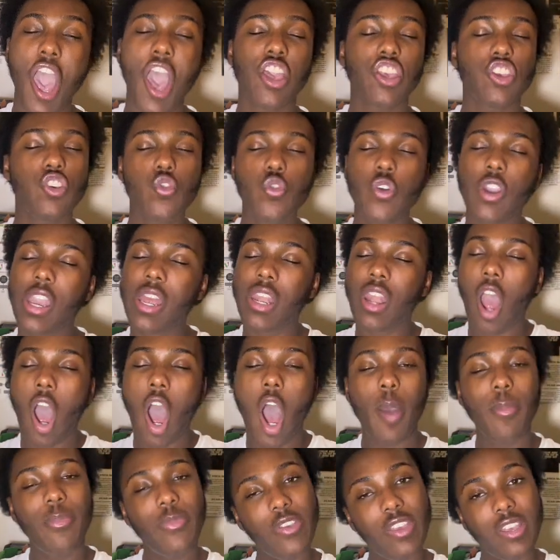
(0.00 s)
You can
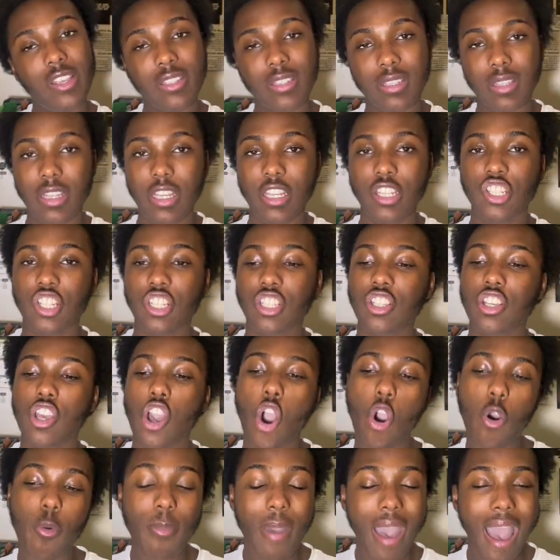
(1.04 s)
obviously just
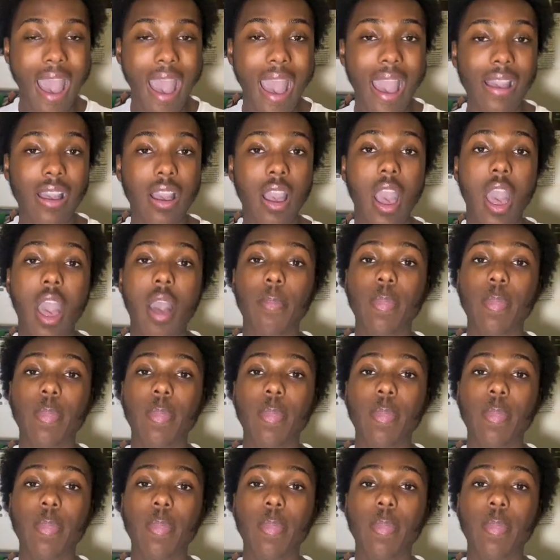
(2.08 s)
go back